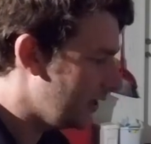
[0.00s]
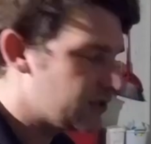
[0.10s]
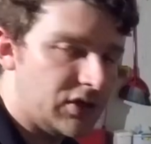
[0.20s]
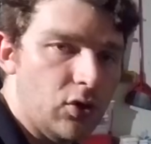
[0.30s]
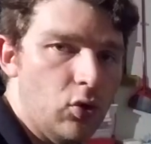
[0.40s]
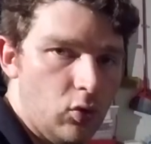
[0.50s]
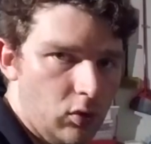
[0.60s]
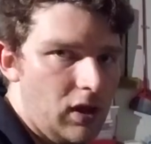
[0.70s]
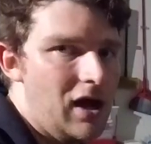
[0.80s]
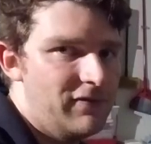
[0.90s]
to cool
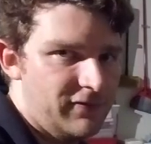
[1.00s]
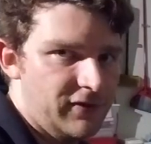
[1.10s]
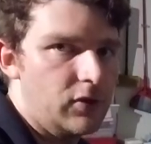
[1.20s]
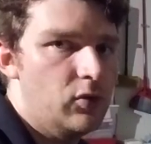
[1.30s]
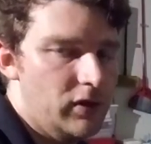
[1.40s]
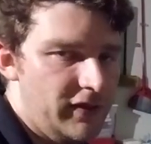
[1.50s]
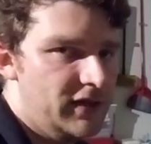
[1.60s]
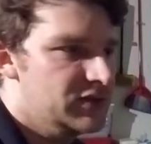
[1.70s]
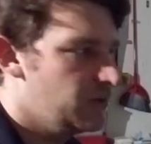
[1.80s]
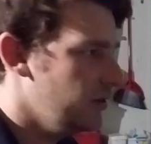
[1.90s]
off the coolant that
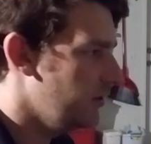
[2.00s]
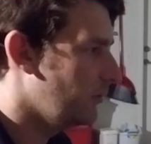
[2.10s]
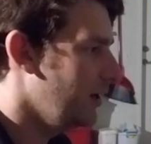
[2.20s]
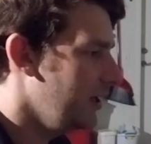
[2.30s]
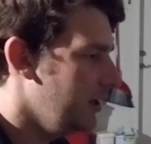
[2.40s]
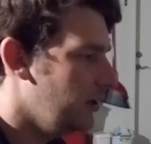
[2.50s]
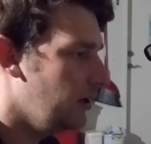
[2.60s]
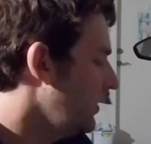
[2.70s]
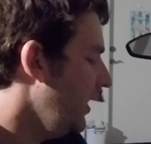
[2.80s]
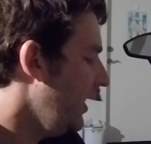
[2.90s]
is within the
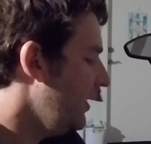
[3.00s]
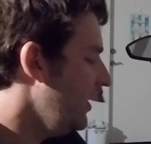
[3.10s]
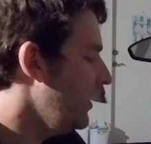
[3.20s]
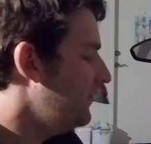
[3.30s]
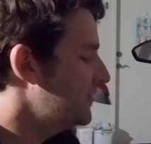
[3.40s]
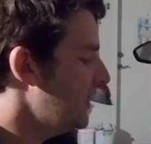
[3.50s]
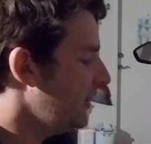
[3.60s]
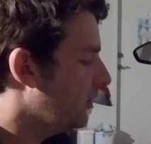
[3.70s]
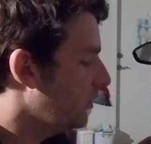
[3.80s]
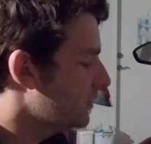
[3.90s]
radiator. And if you take a
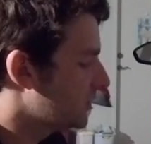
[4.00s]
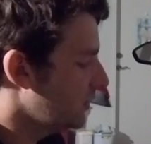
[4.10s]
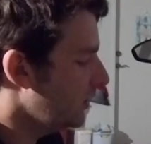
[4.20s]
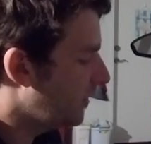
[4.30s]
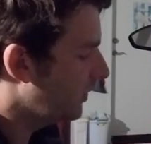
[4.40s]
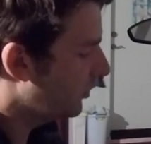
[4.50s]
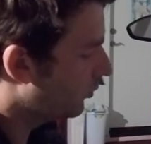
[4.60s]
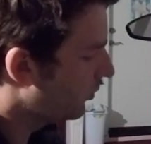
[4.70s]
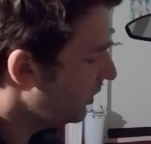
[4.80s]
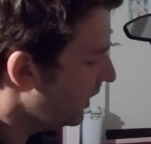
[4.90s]
close look, you'll
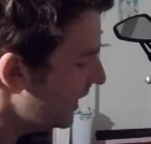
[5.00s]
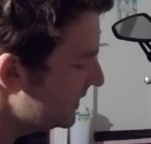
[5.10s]
realize